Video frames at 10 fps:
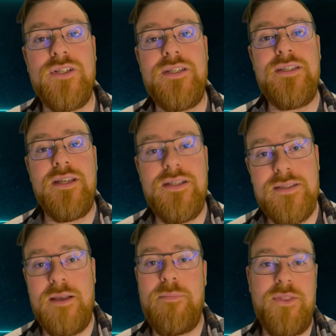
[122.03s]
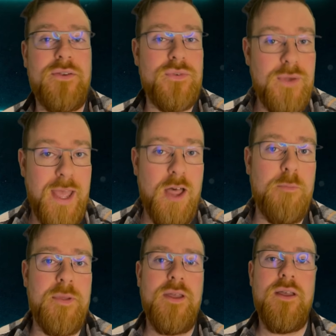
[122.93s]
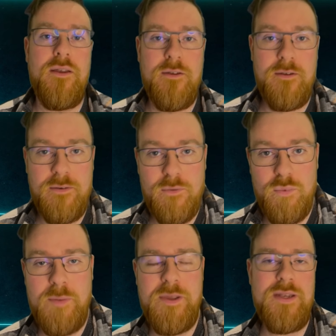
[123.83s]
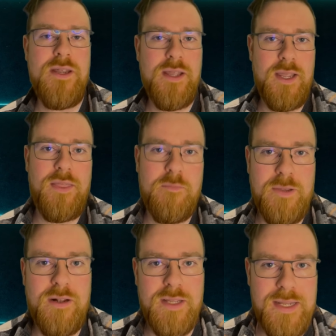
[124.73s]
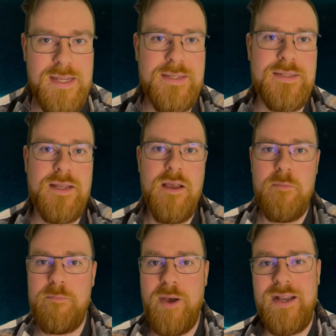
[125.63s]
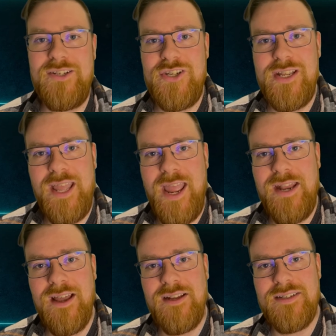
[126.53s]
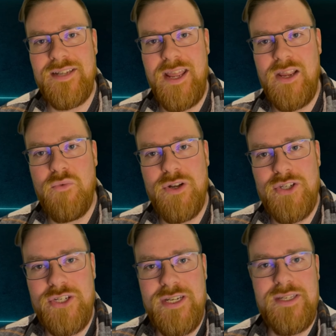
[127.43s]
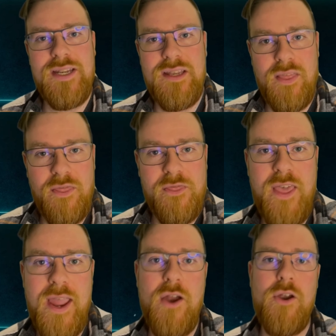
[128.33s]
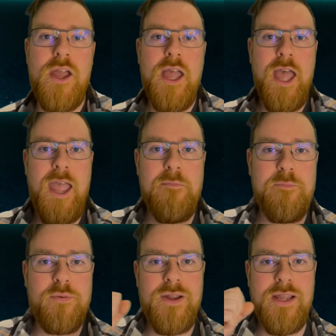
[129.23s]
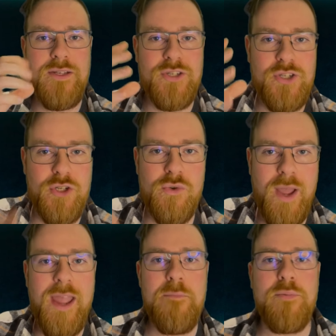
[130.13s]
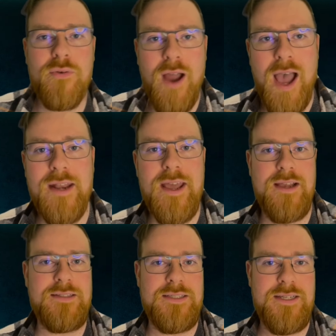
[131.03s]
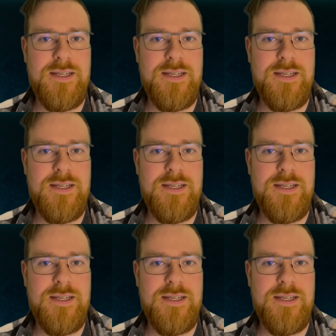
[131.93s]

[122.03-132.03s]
did something to help women in the Middle East. But she cannot take what she did there and bring it to a product,